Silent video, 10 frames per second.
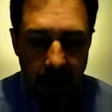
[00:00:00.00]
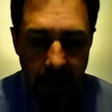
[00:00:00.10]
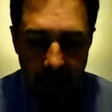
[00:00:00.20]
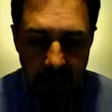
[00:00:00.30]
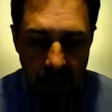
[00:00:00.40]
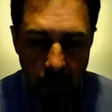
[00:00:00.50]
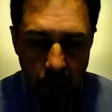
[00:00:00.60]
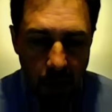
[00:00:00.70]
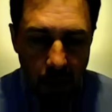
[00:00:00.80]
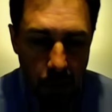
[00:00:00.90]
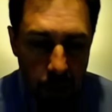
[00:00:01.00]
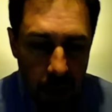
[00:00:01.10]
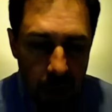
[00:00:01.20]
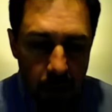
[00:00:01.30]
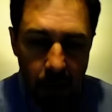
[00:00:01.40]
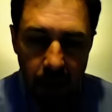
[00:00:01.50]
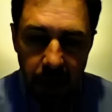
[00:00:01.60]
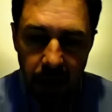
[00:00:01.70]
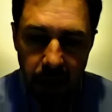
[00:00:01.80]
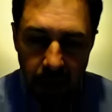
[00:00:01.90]
and this is where I really
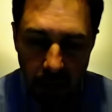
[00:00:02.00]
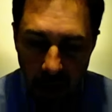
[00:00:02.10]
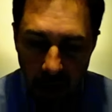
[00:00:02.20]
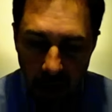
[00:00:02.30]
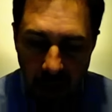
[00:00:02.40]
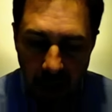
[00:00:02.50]
want us to look